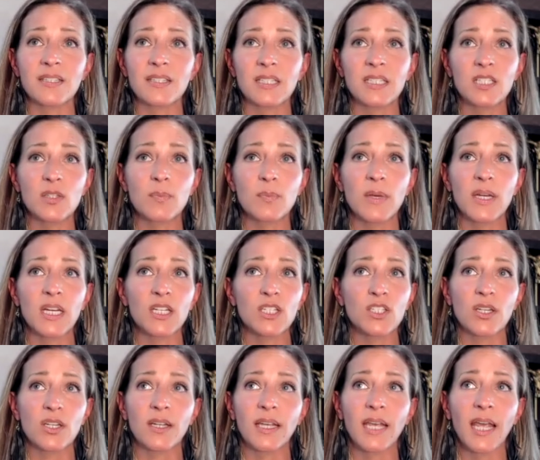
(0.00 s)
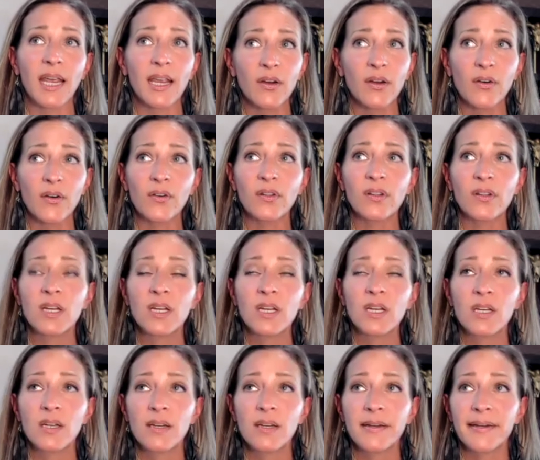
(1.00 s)
and spinach and kale.
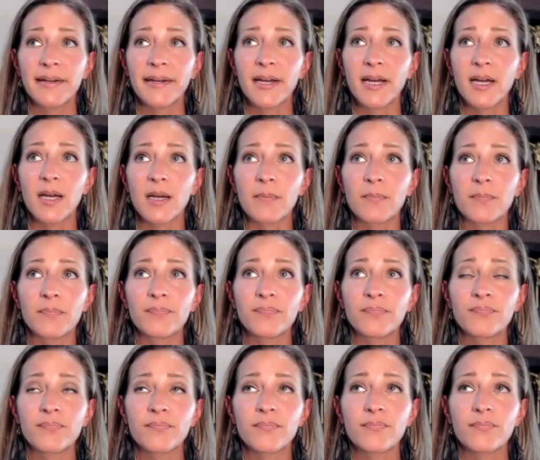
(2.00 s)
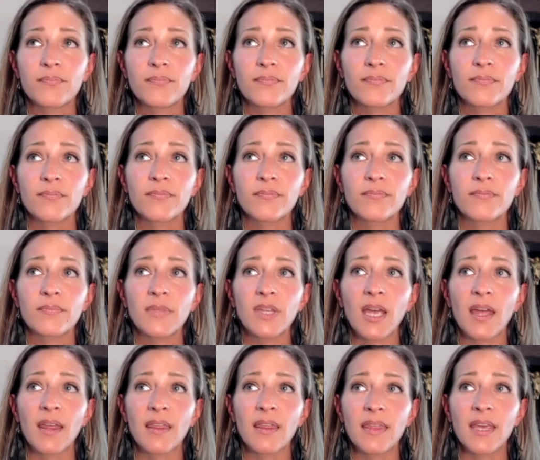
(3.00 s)
Um,
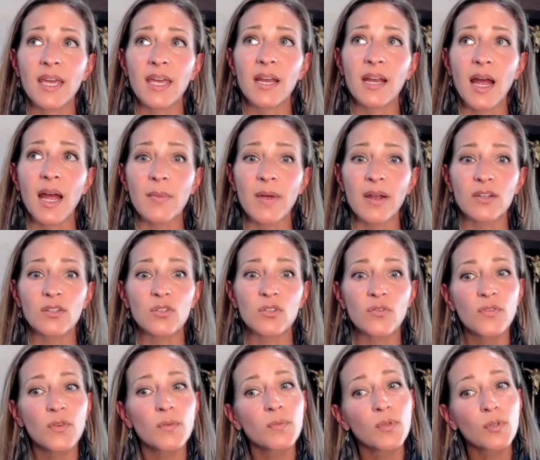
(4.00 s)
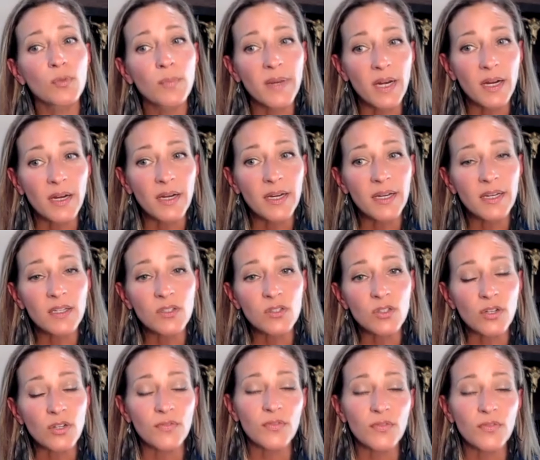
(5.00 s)
and then I might do a few blueberries
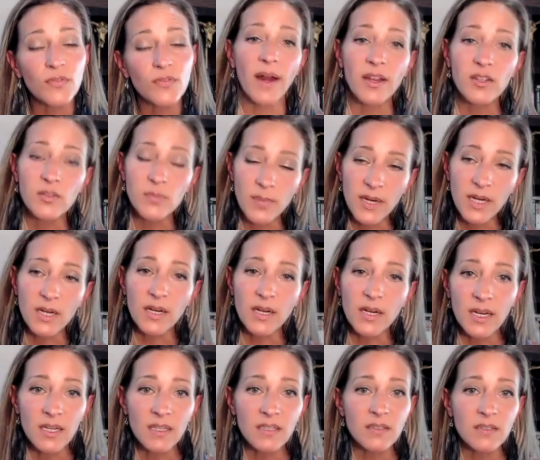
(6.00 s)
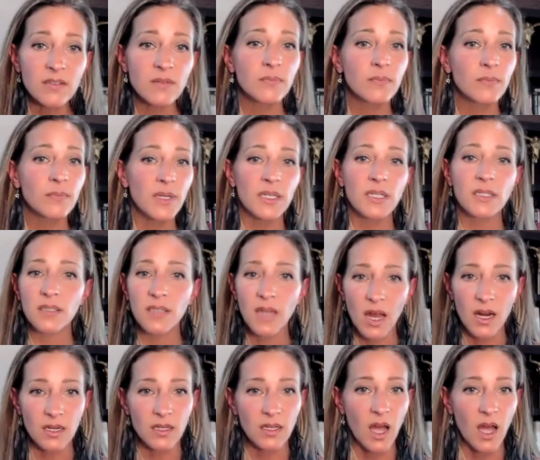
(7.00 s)
or a few raspberries, but
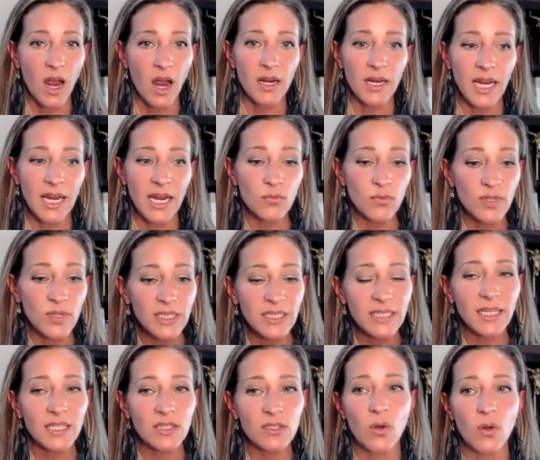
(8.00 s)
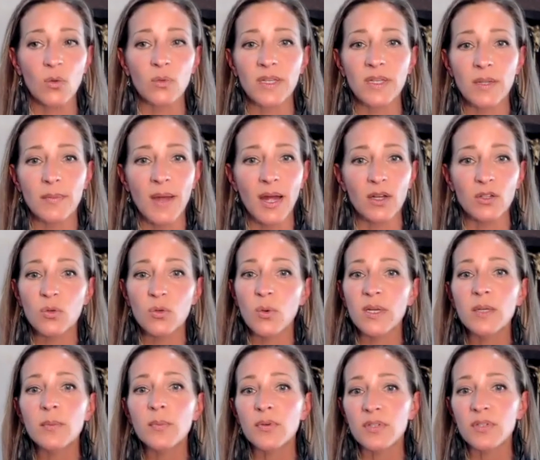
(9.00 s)
not a lot. And really, that's only about
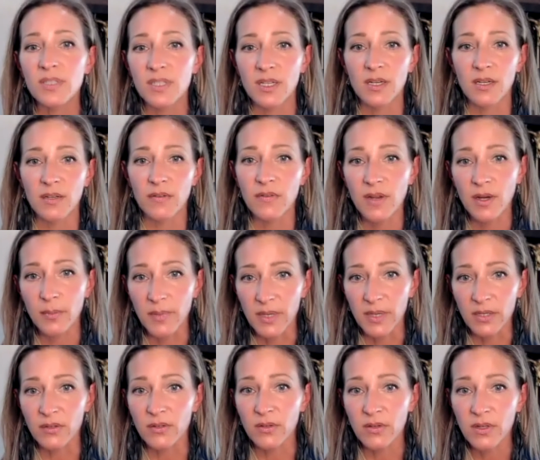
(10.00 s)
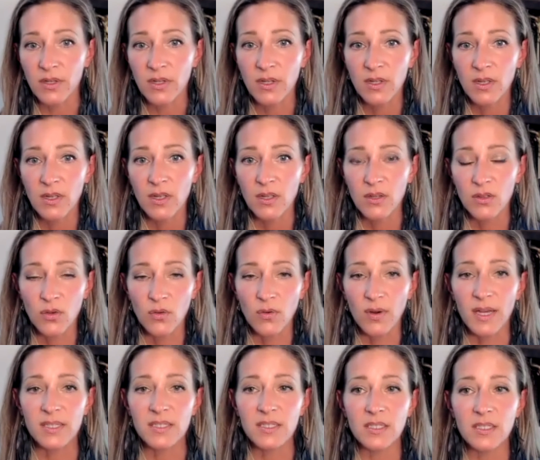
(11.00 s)
20% of their meal. The
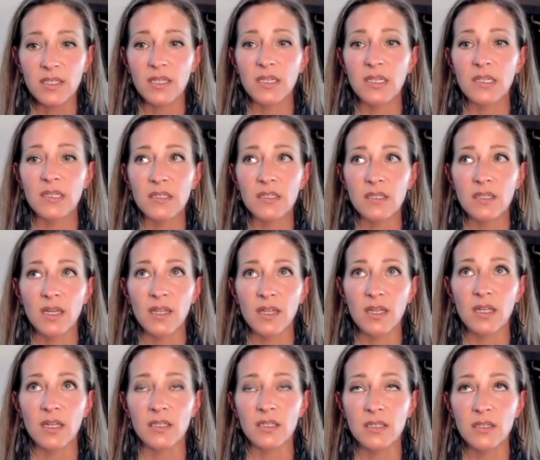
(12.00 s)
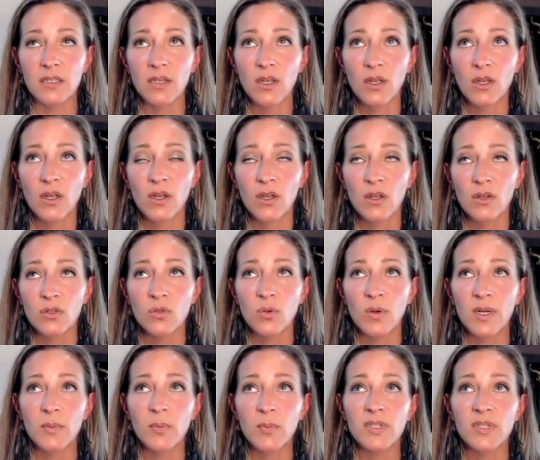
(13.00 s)
rest is, I think it's
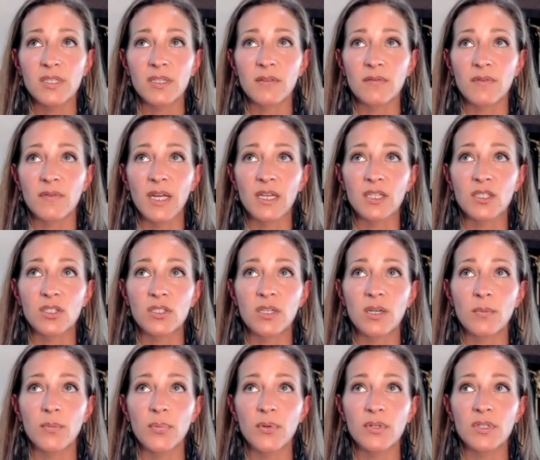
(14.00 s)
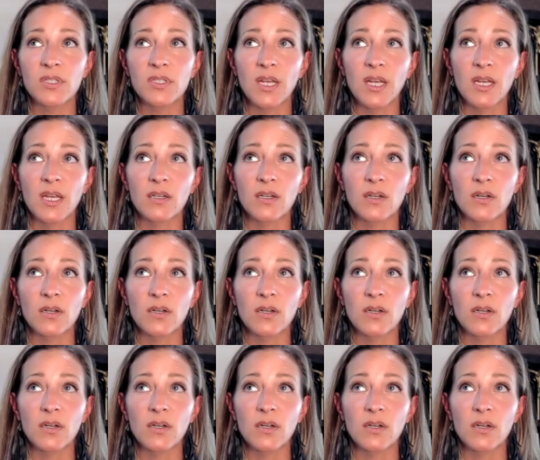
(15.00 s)
20% veg, 10%